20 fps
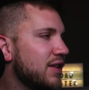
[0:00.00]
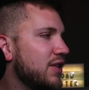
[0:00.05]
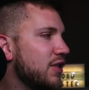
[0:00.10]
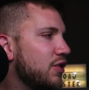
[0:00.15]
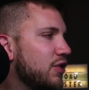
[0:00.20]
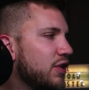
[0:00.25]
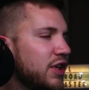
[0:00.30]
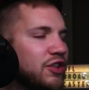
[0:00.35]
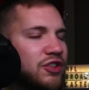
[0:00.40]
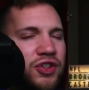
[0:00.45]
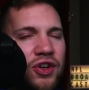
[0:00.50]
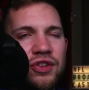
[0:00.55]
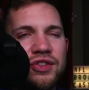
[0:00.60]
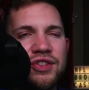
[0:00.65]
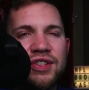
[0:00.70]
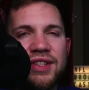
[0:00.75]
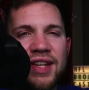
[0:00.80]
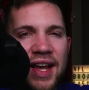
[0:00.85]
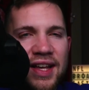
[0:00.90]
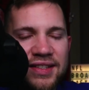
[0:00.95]
Julio Jones
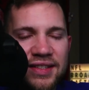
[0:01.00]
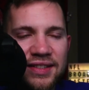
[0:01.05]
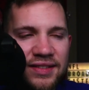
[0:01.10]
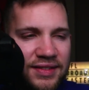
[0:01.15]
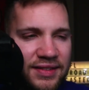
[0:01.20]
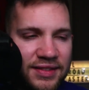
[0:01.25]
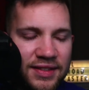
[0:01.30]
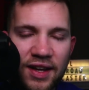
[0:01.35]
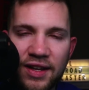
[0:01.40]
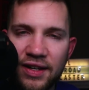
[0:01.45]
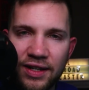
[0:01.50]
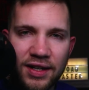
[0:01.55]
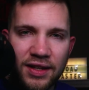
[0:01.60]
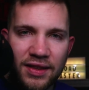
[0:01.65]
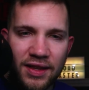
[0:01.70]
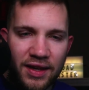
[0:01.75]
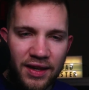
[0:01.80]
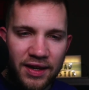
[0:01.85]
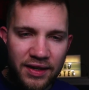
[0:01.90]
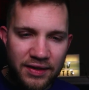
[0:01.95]
just hasn't done
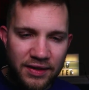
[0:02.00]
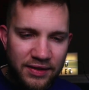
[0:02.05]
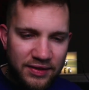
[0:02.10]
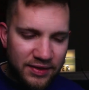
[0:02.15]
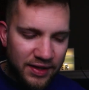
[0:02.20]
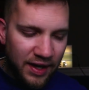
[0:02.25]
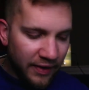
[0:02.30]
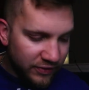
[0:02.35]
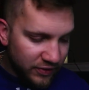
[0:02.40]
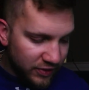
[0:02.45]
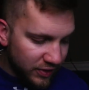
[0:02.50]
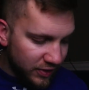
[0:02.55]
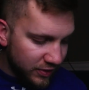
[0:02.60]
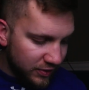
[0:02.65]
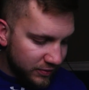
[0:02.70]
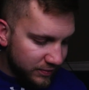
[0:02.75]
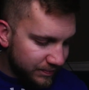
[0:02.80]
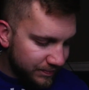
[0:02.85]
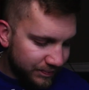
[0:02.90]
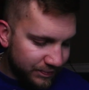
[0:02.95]
anything after
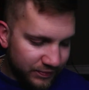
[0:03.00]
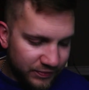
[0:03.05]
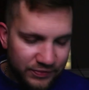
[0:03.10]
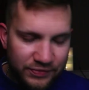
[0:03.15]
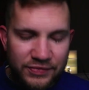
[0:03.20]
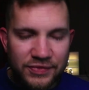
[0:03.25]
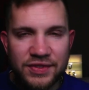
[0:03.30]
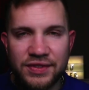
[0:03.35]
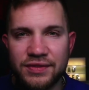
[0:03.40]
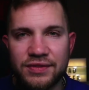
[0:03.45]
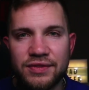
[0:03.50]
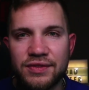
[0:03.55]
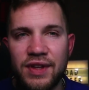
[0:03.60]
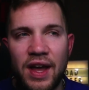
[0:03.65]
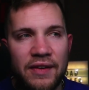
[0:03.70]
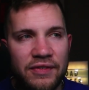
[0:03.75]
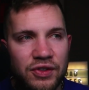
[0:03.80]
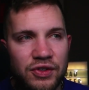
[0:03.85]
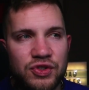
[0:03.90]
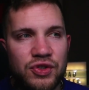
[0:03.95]

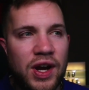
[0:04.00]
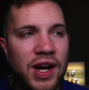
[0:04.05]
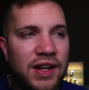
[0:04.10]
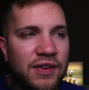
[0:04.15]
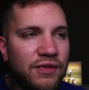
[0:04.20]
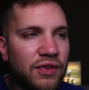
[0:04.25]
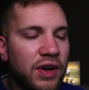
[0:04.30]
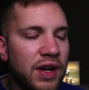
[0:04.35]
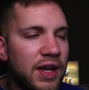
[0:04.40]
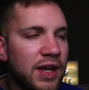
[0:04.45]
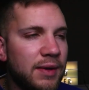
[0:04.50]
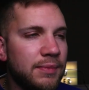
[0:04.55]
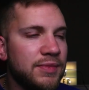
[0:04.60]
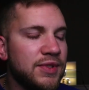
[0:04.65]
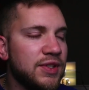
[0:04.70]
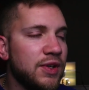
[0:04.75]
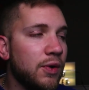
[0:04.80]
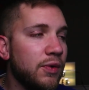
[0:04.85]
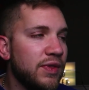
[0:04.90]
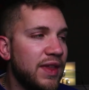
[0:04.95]
after trading for him,
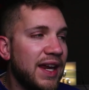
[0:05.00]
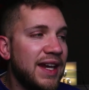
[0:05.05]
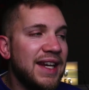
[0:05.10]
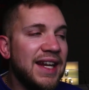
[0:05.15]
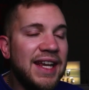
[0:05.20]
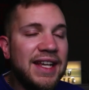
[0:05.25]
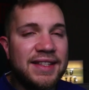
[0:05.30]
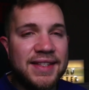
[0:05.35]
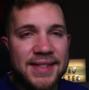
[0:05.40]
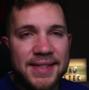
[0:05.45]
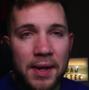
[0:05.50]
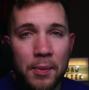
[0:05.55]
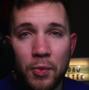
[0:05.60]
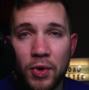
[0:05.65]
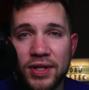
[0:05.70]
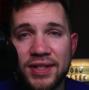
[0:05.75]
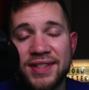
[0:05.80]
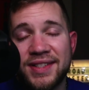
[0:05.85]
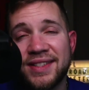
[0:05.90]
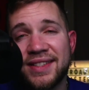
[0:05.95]
so they need
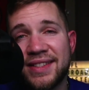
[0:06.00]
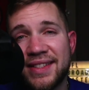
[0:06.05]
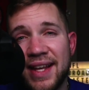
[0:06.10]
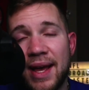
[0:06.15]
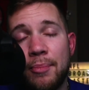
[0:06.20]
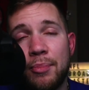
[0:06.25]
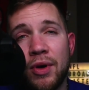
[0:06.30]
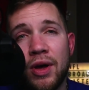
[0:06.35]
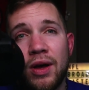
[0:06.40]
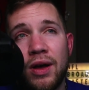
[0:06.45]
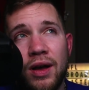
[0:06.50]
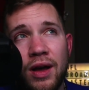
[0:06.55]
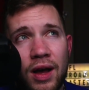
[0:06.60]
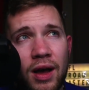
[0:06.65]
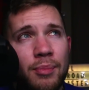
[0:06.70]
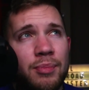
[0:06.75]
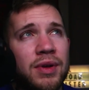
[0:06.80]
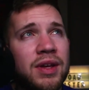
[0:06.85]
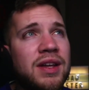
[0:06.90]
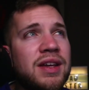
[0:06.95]
someone to step
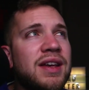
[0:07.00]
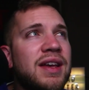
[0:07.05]
up.